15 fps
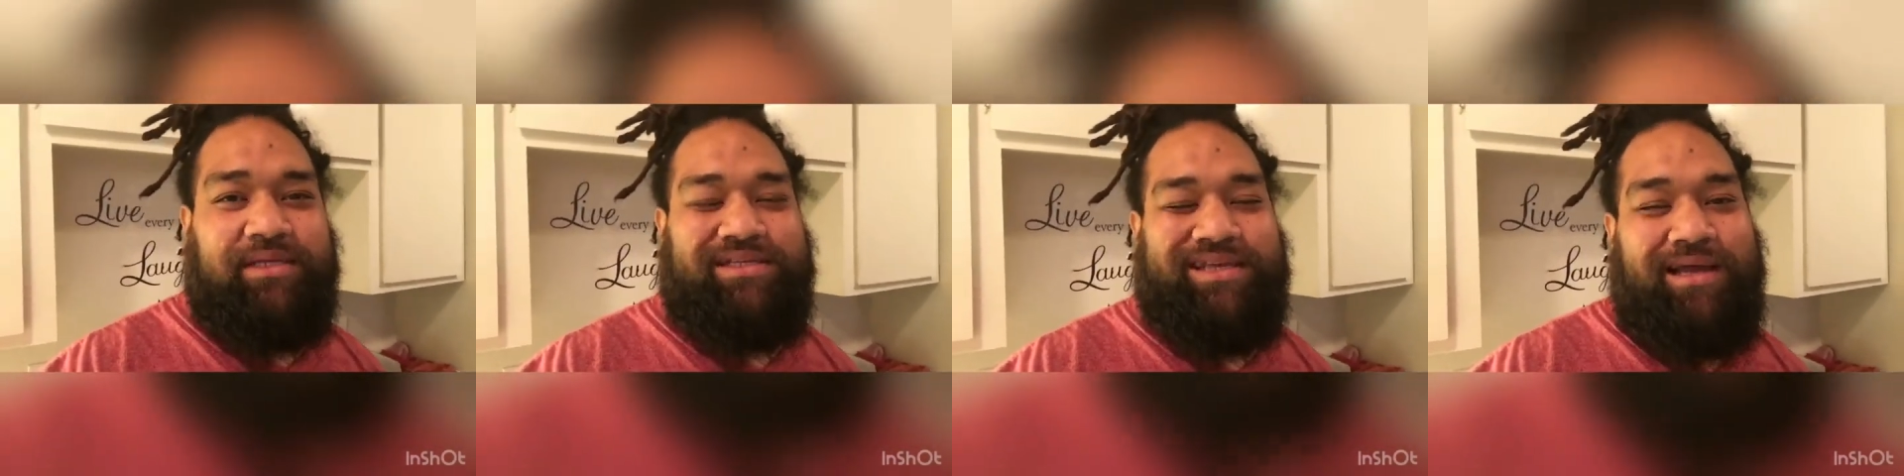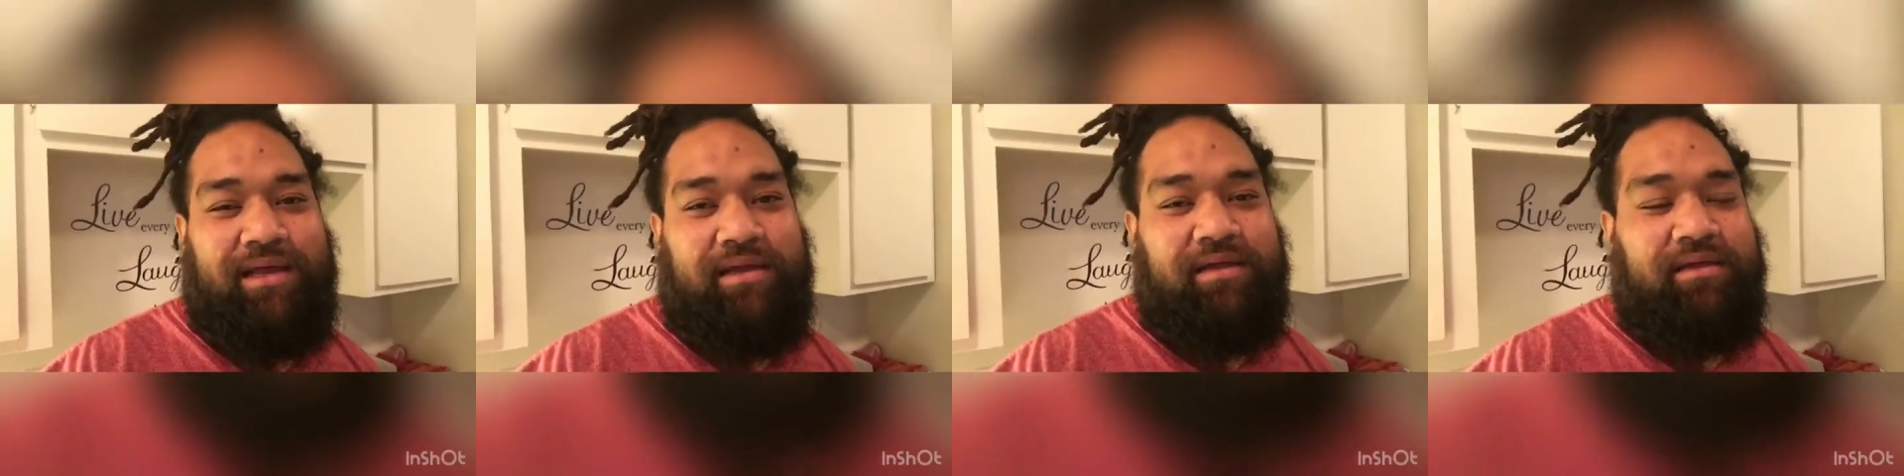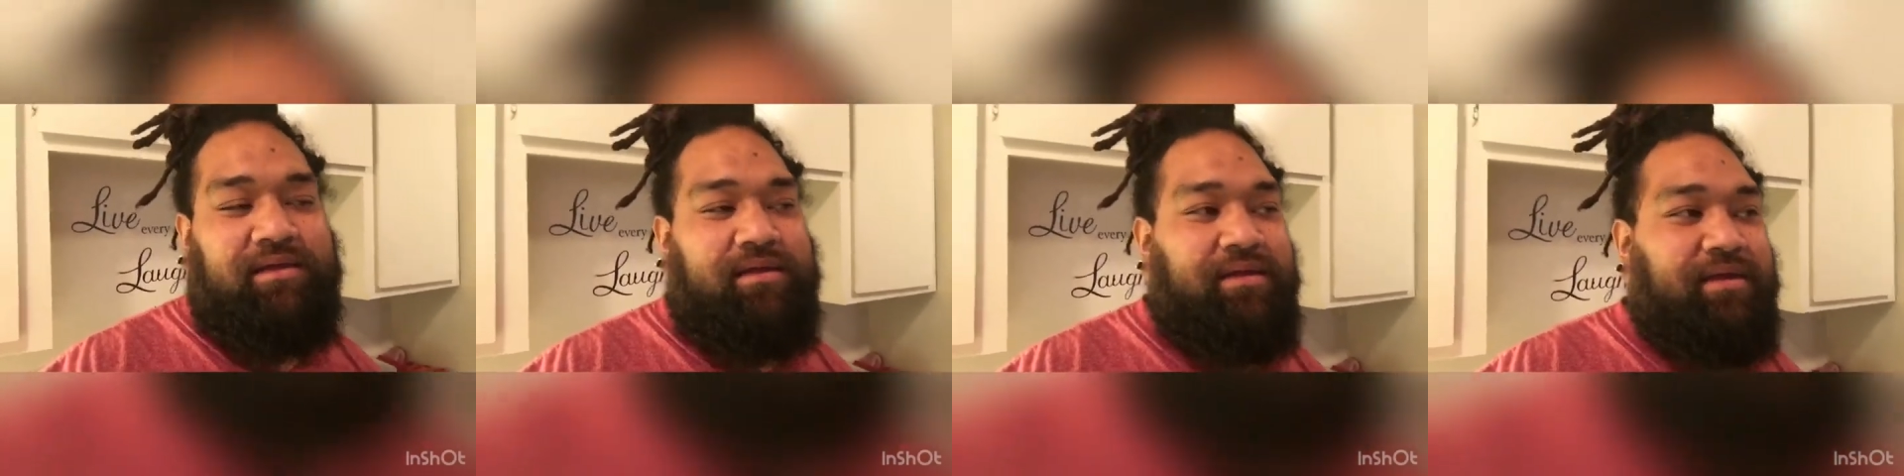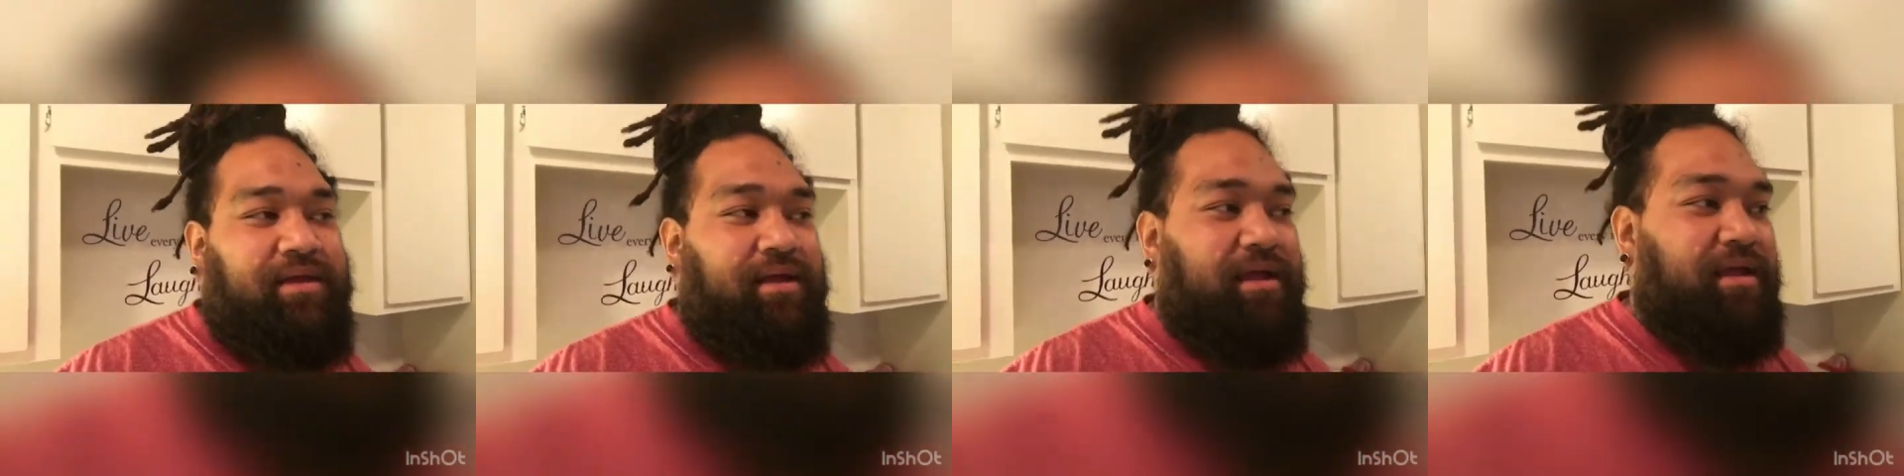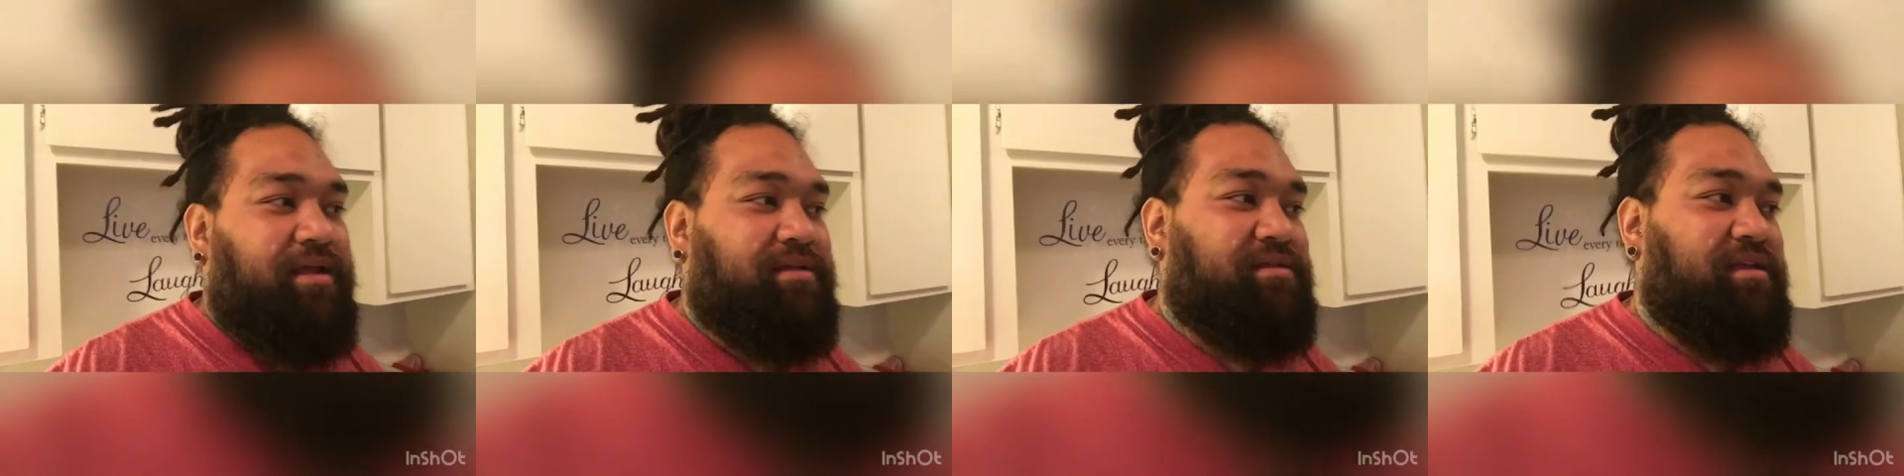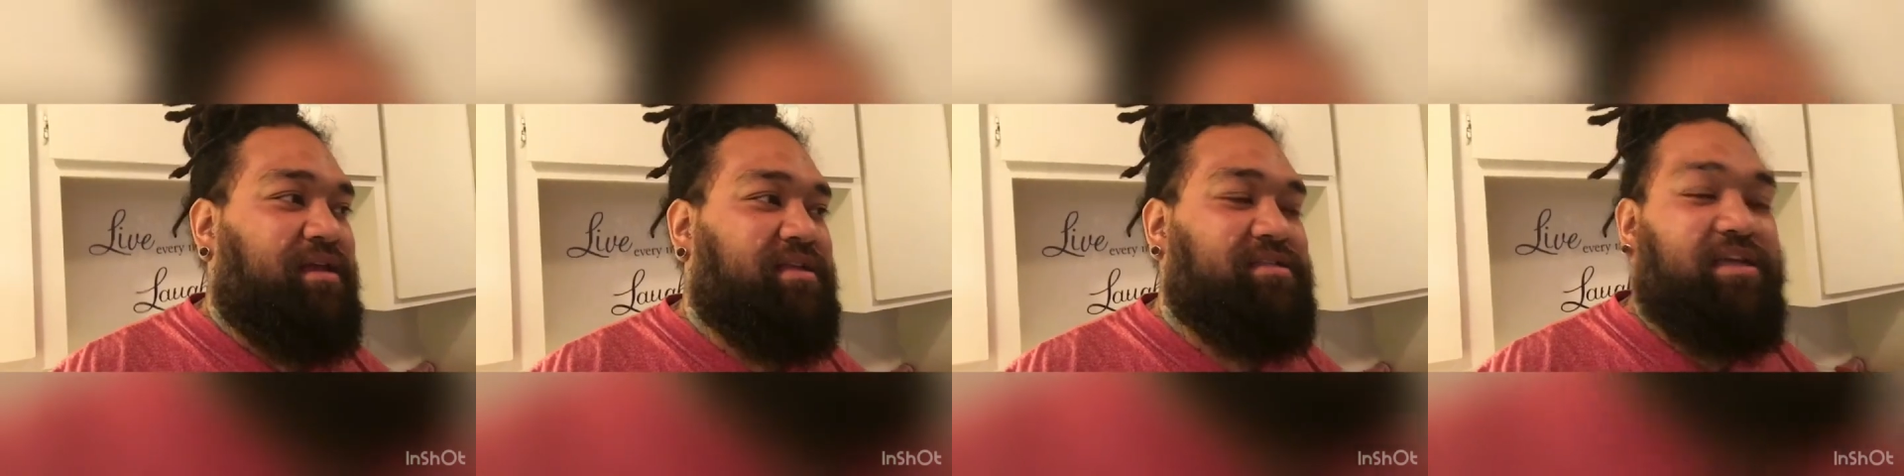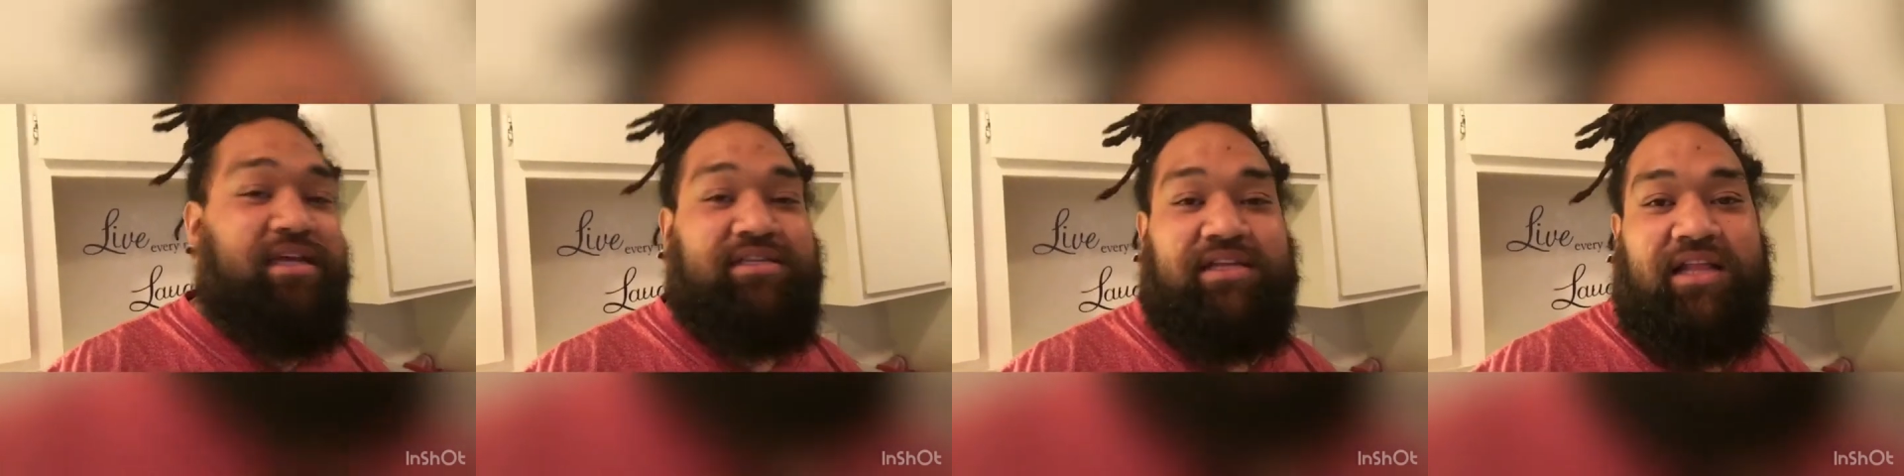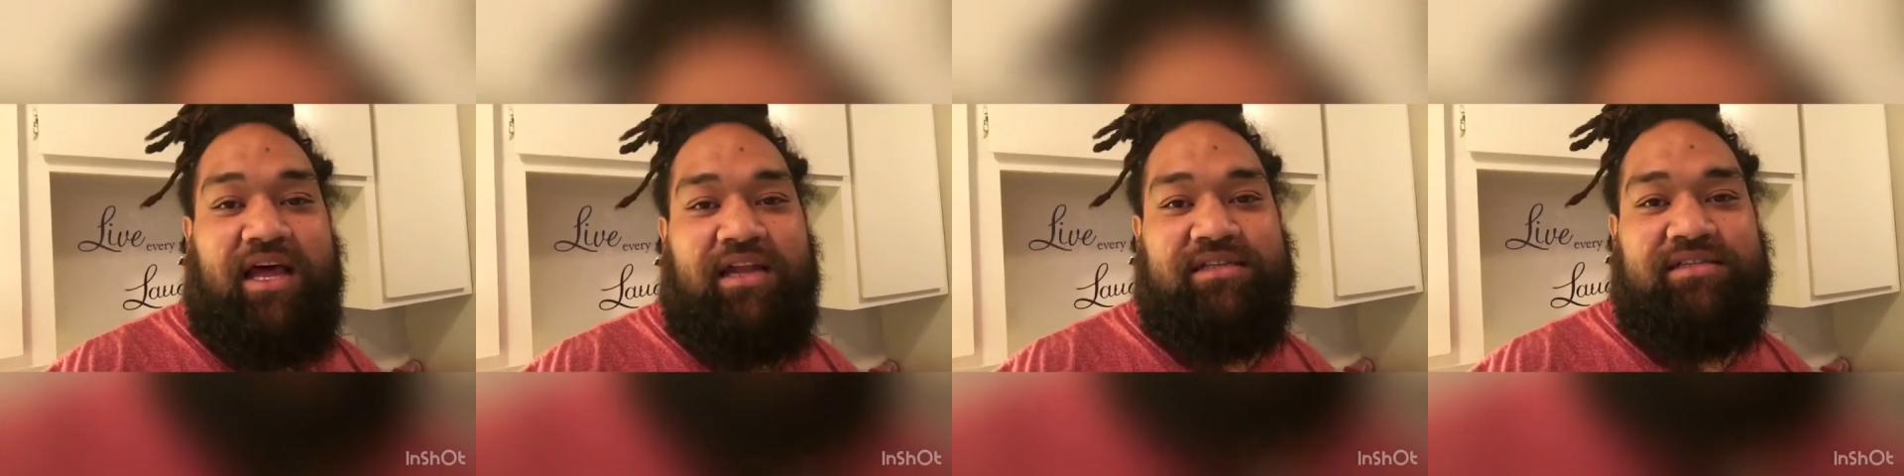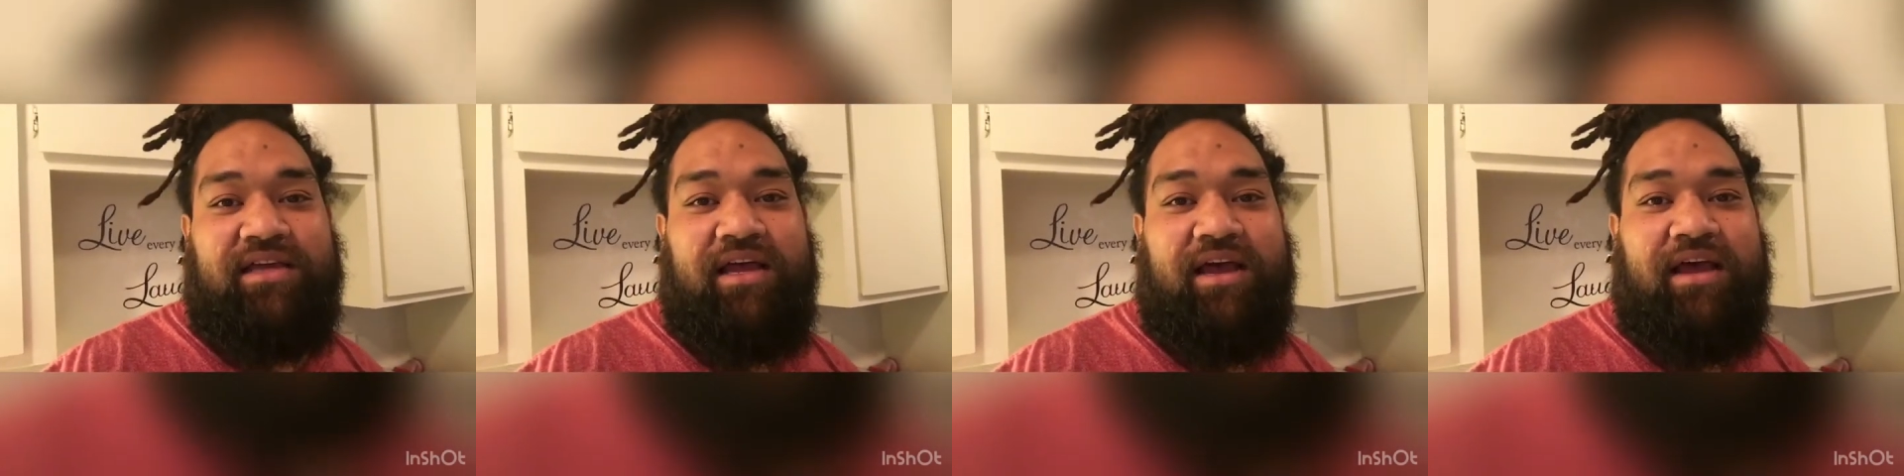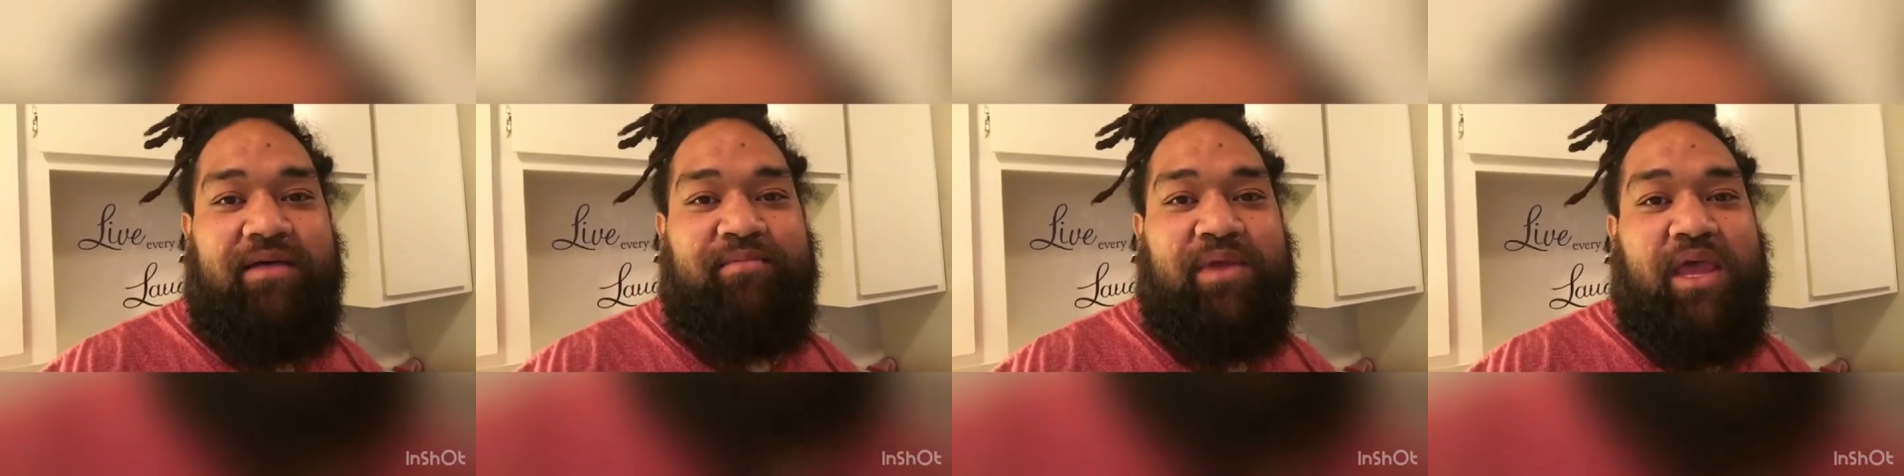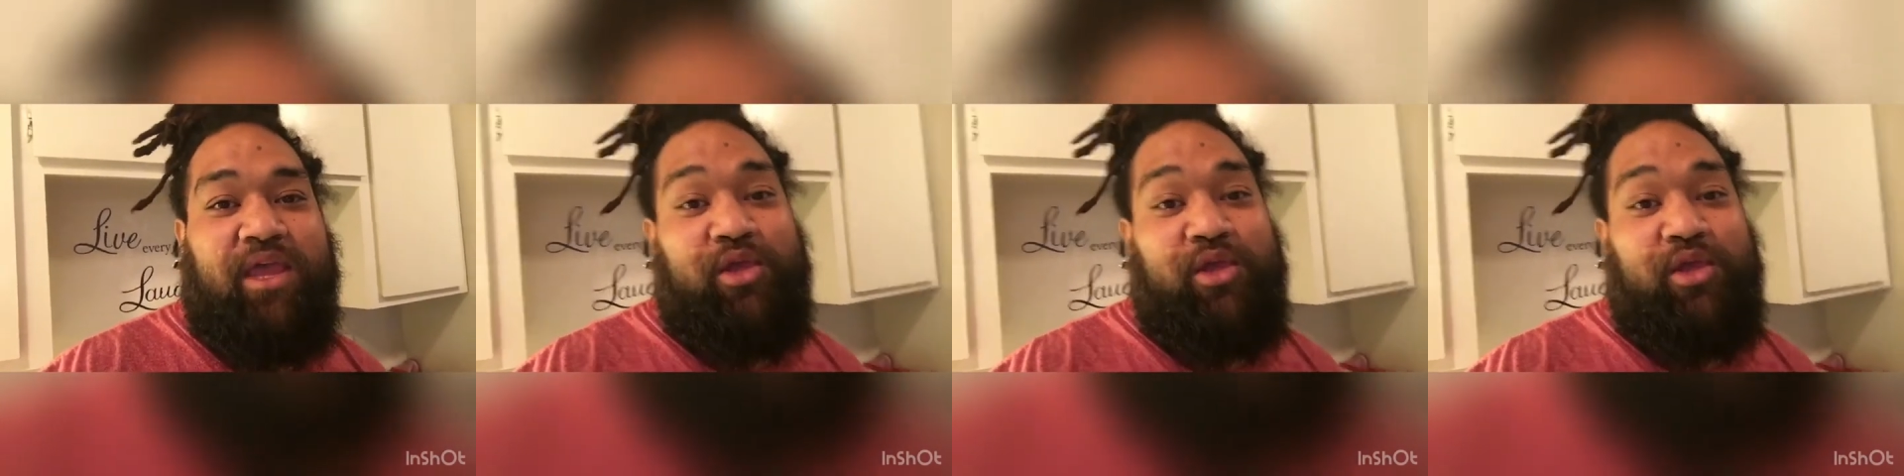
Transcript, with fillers: It's kind of, it takes a lot of time.